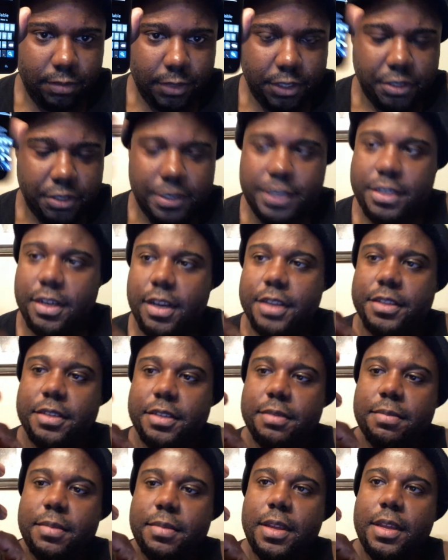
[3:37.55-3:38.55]
just that's
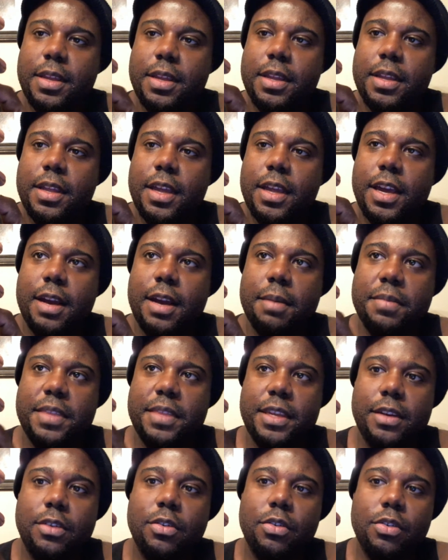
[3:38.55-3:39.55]
awesome um,
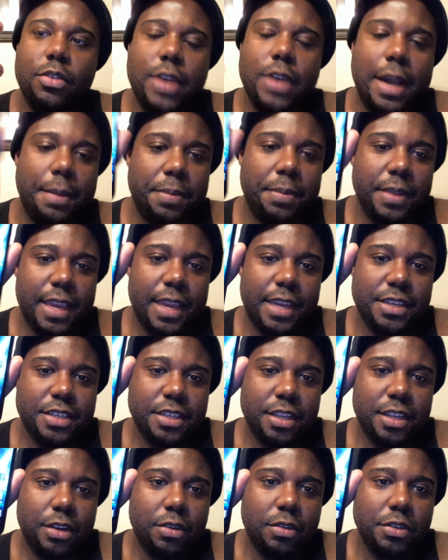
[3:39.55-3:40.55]
the Google
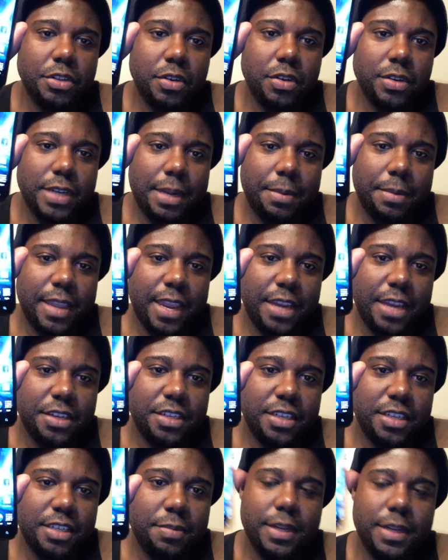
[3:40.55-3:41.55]
application the Google search
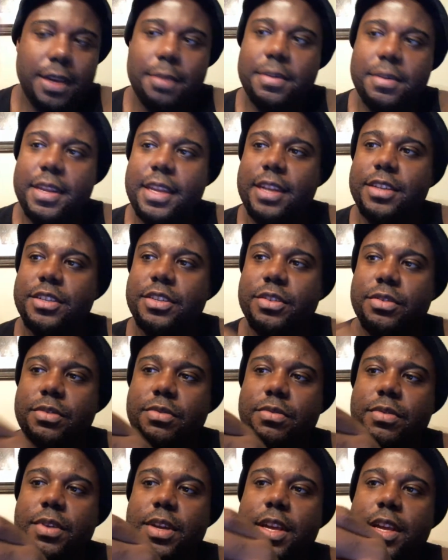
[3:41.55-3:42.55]
application has been updated
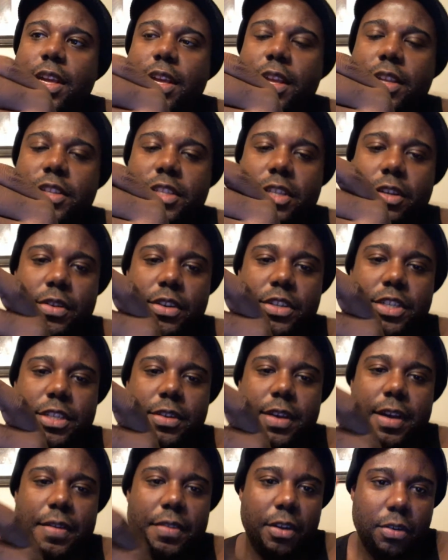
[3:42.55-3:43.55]
too so you
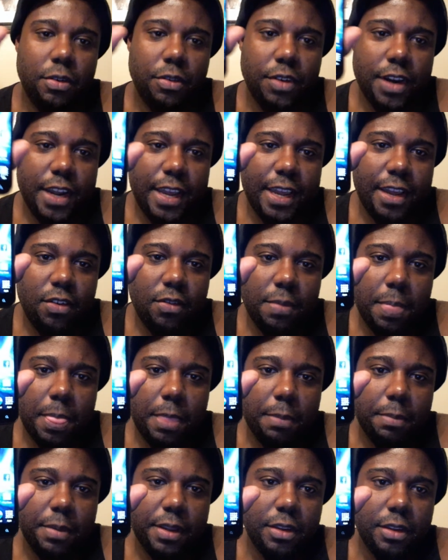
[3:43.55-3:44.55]
still have the Google Now
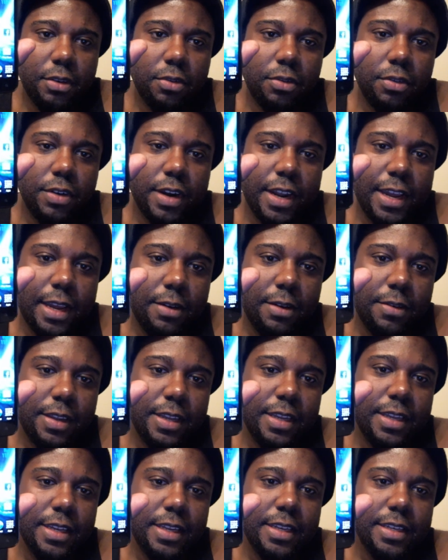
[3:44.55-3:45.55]
but the Google Now
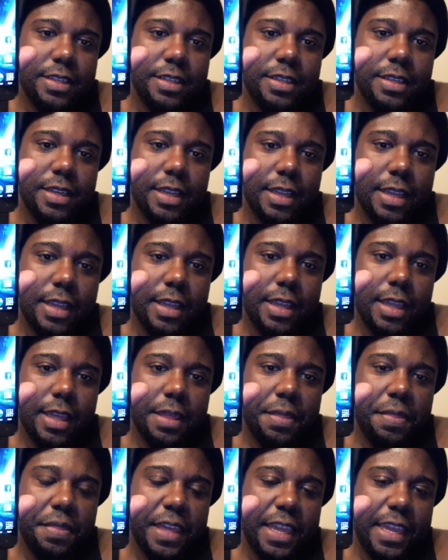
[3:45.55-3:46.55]
is
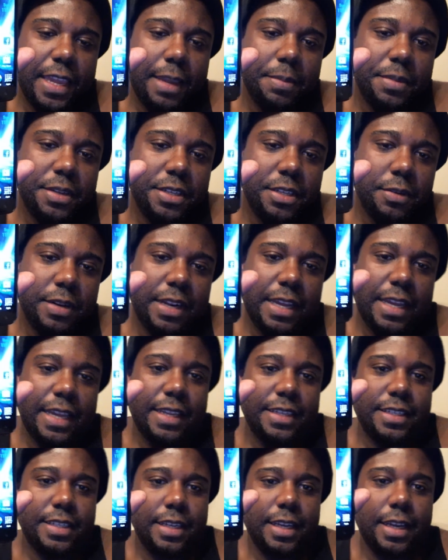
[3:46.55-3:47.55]
themed so it
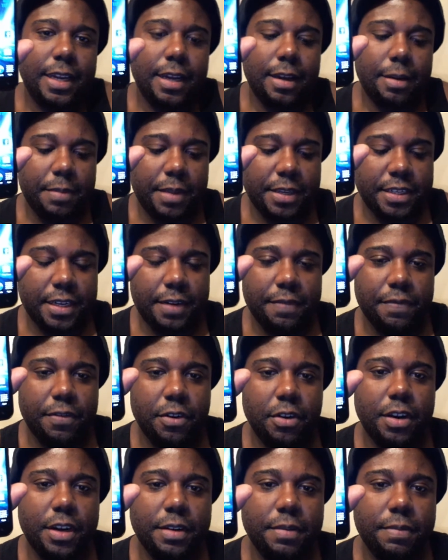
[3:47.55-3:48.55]
has um, it's
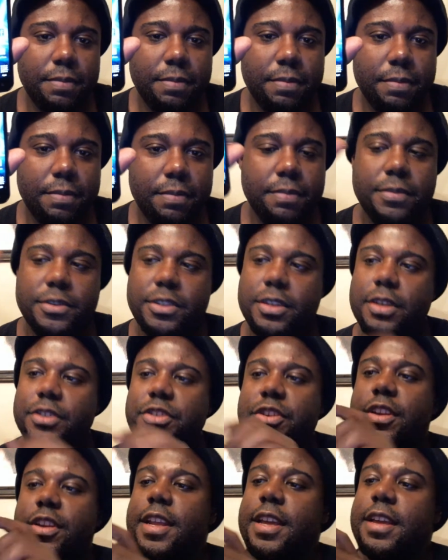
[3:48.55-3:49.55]
inverted so I'll
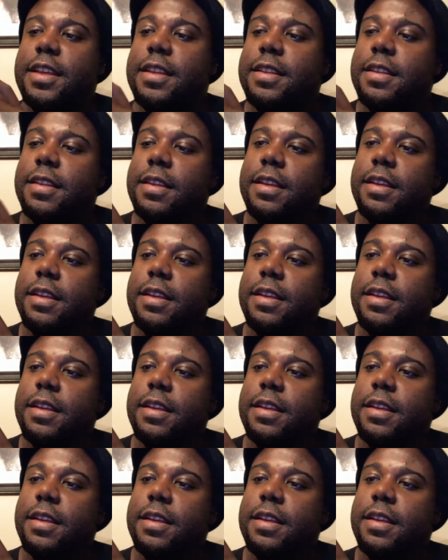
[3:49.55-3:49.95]
show you that